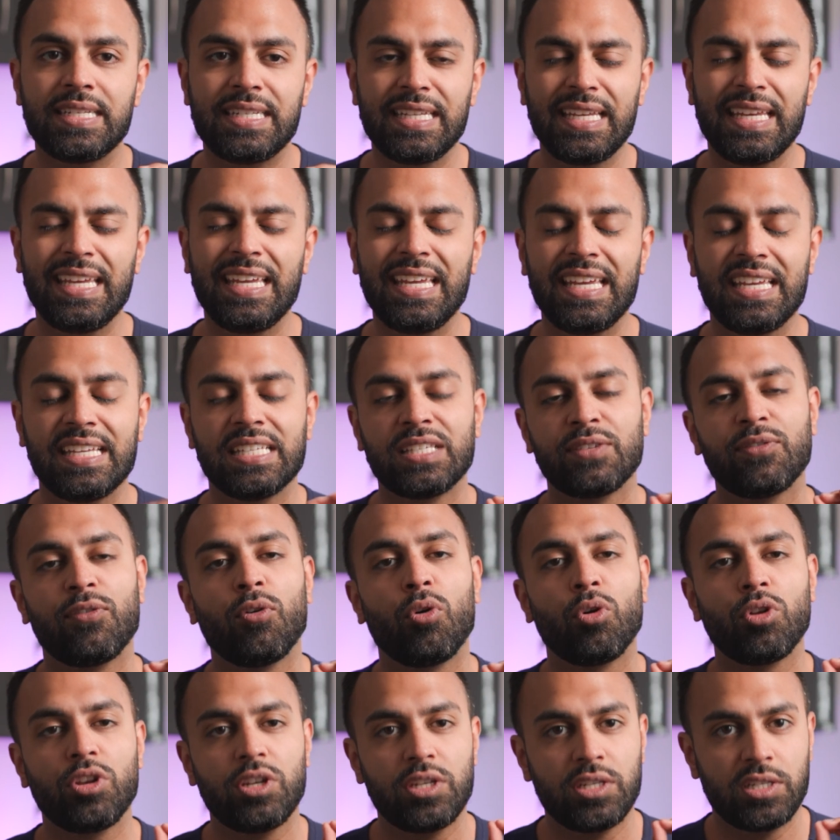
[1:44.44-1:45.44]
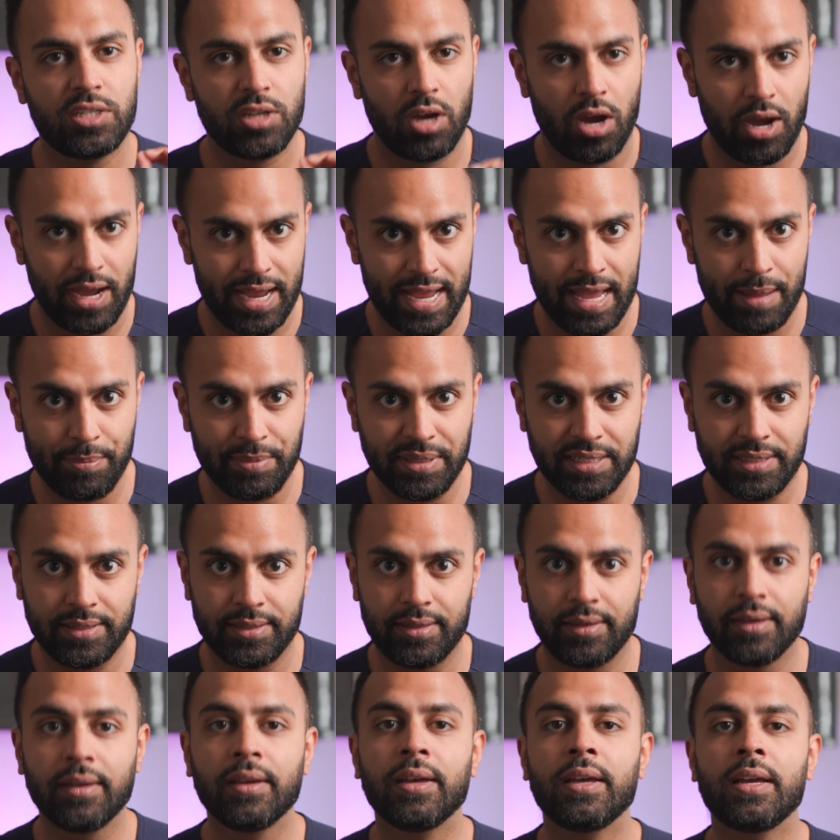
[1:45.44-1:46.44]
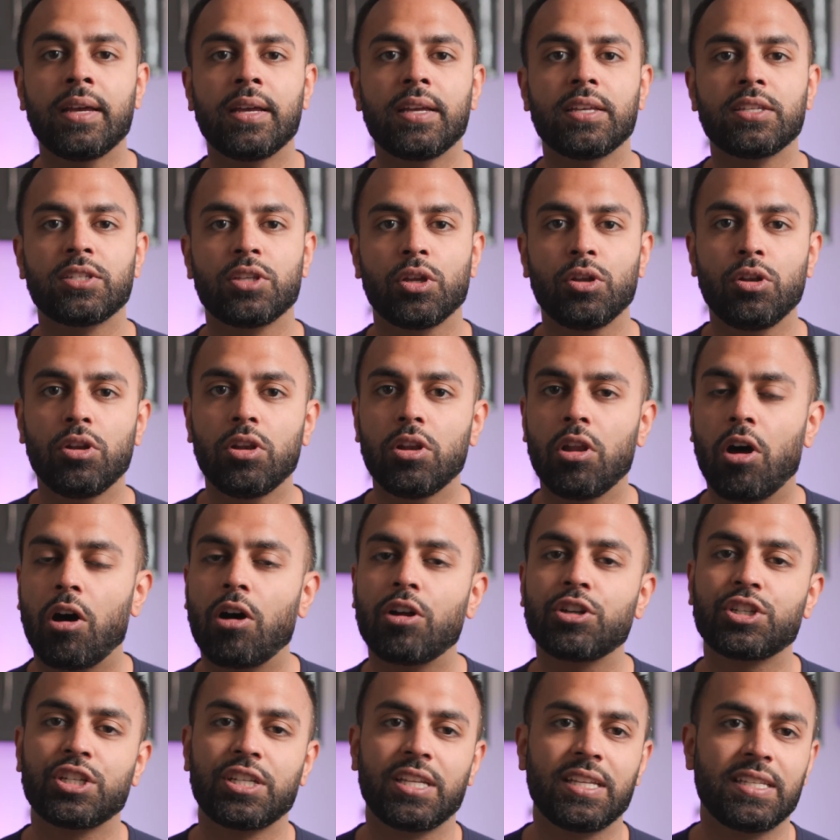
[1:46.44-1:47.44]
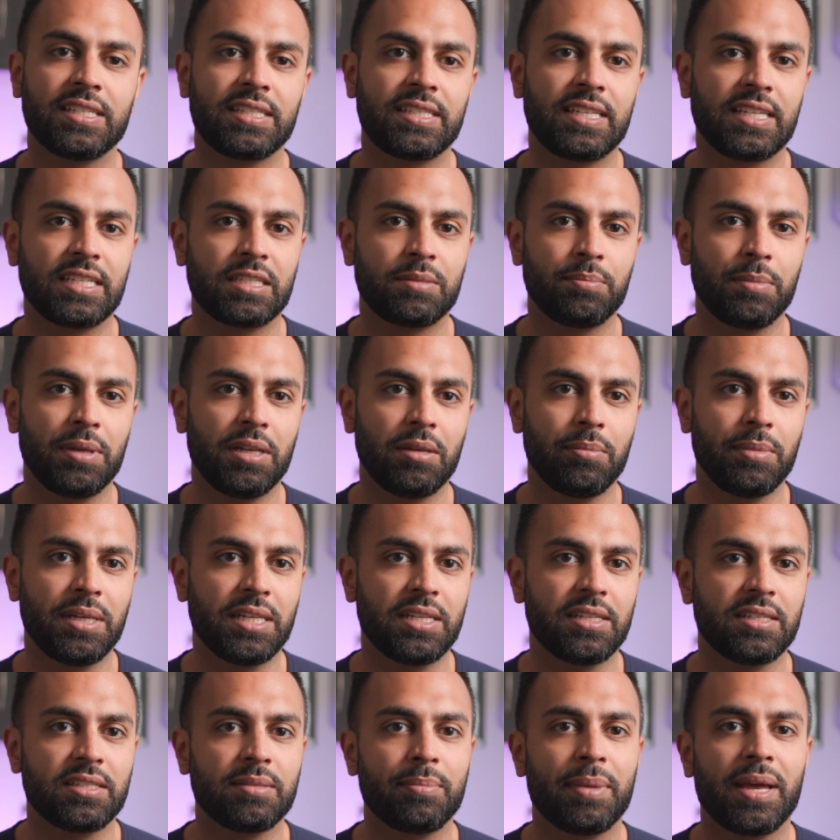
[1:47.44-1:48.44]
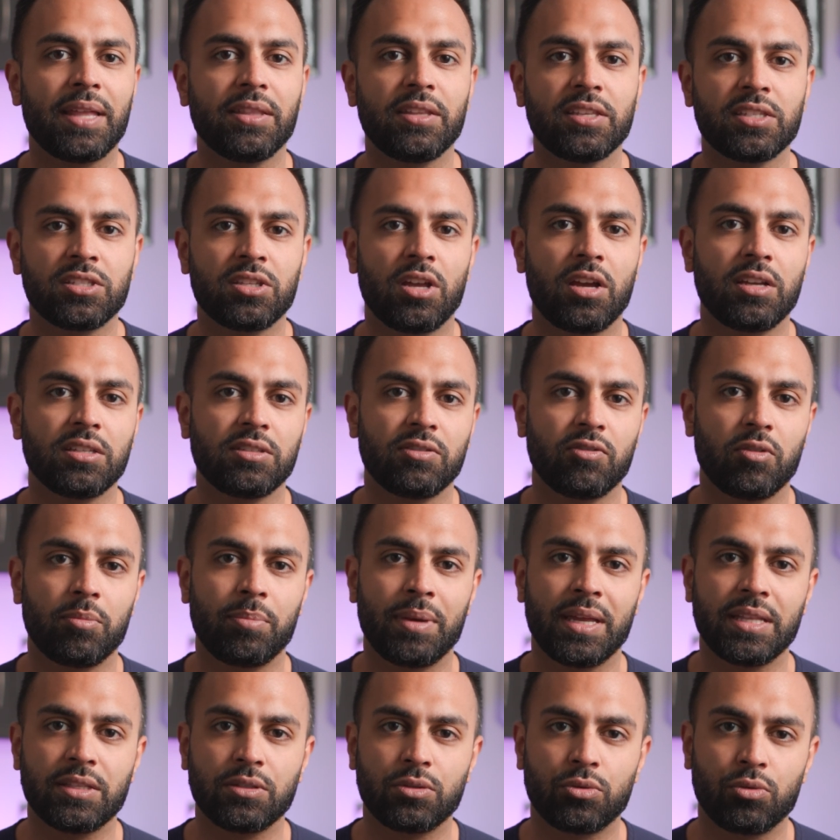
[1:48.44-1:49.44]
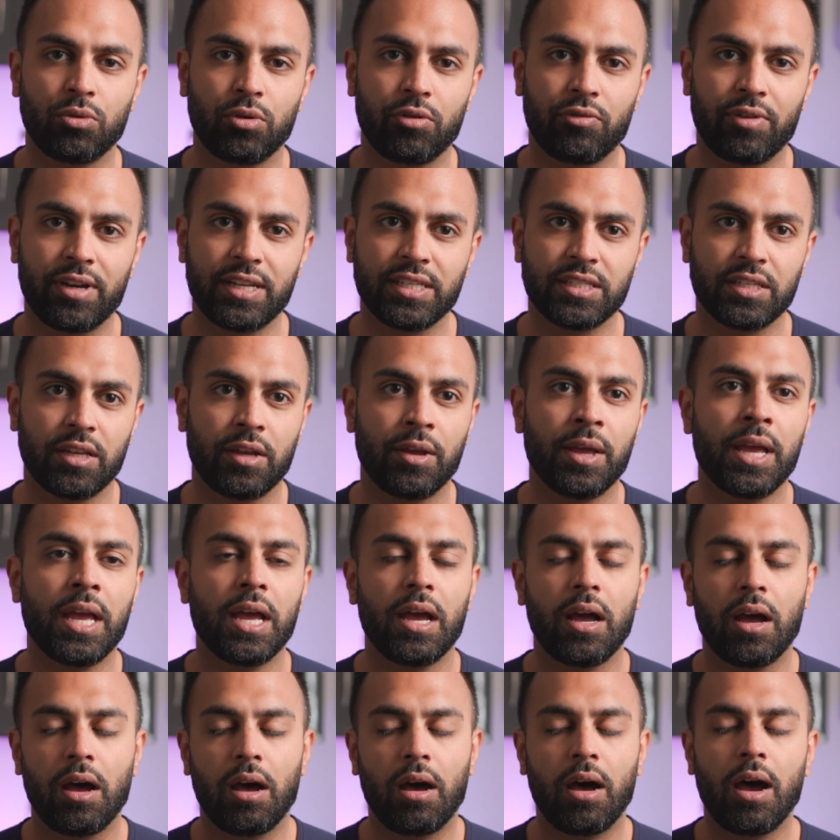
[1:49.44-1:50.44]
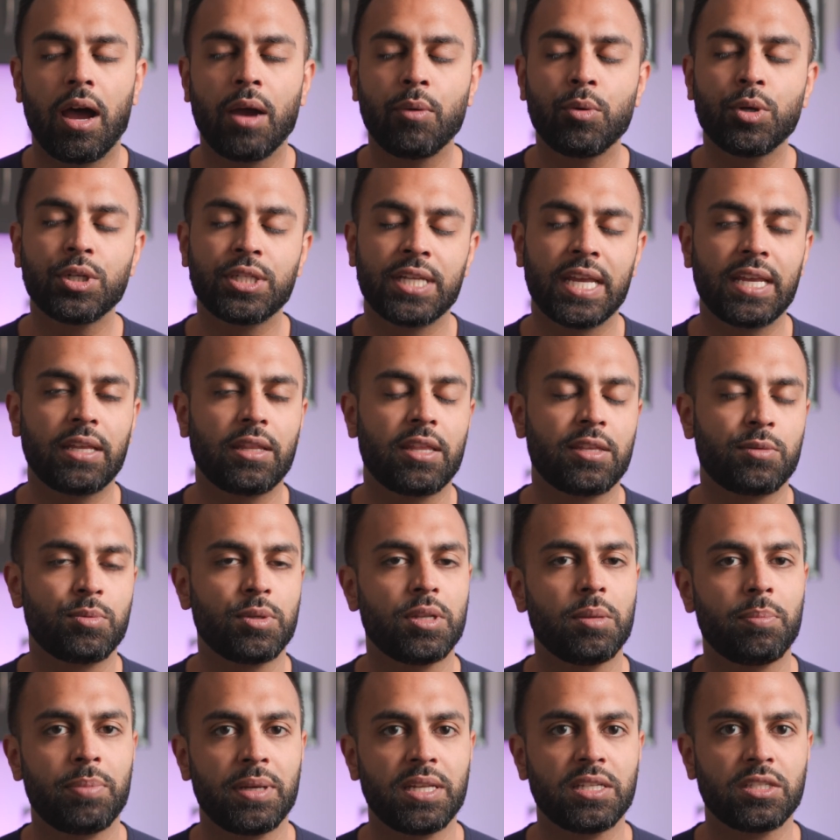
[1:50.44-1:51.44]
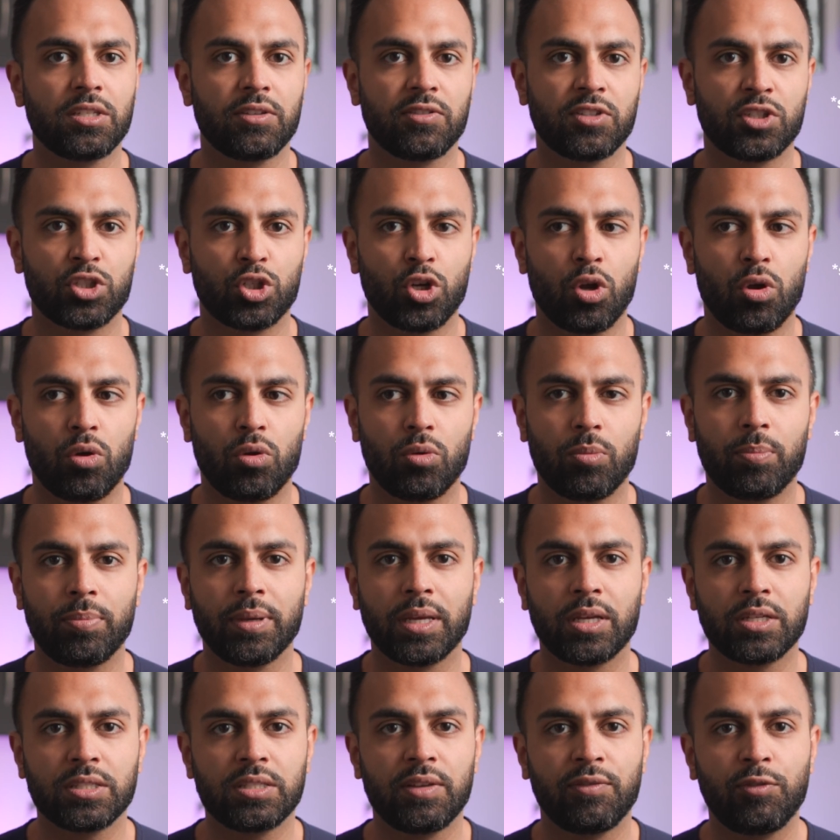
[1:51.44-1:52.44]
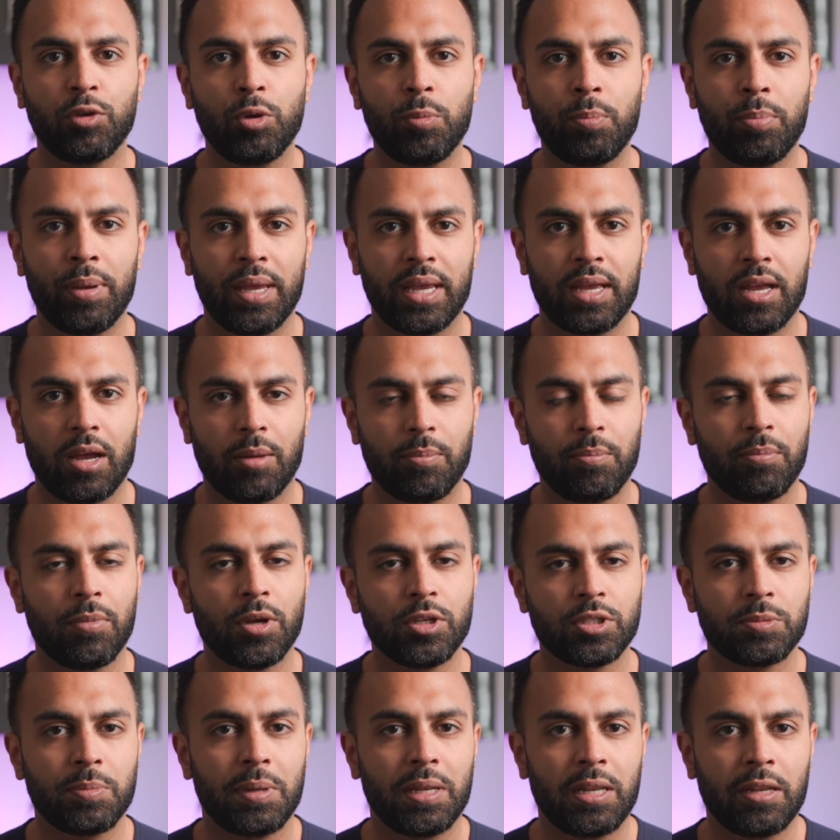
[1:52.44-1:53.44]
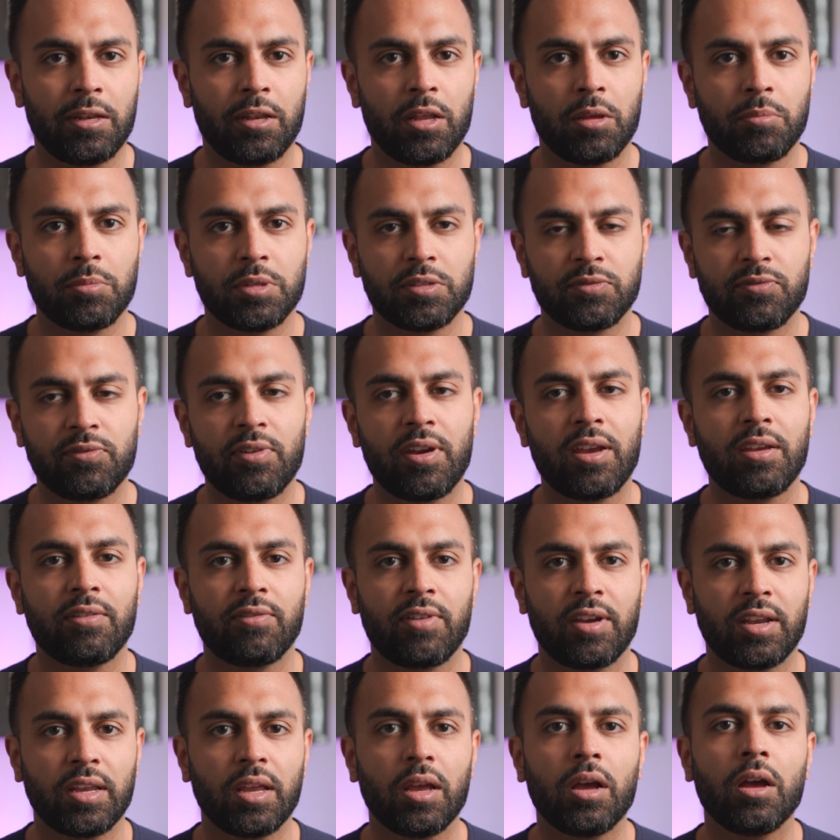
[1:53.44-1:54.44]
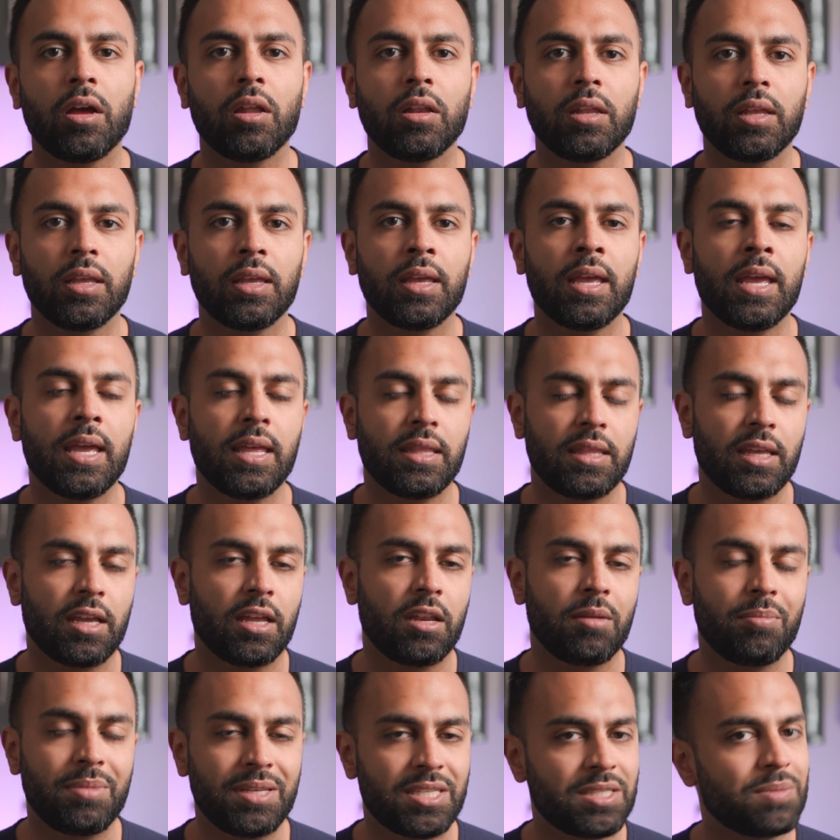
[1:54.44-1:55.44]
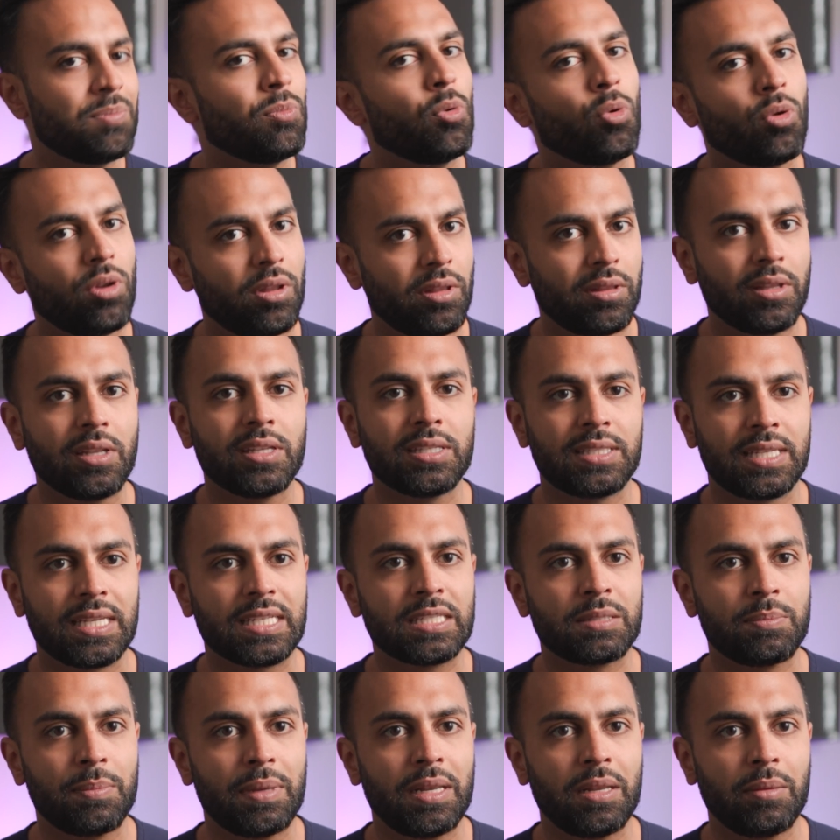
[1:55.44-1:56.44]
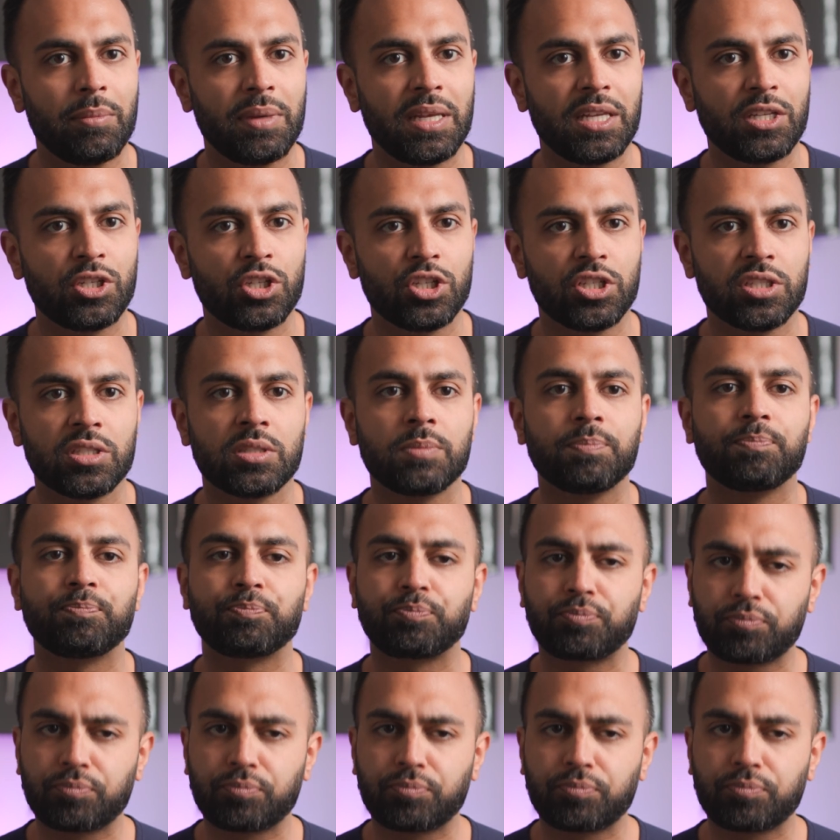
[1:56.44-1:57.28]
D is for diameter. So larger than 6 millimeters, about the size of a pencil eraser. I would take this with a pinch of salt, because if you pick up most melanomas very, very early, they're gonna be smaller than 6 millimeters.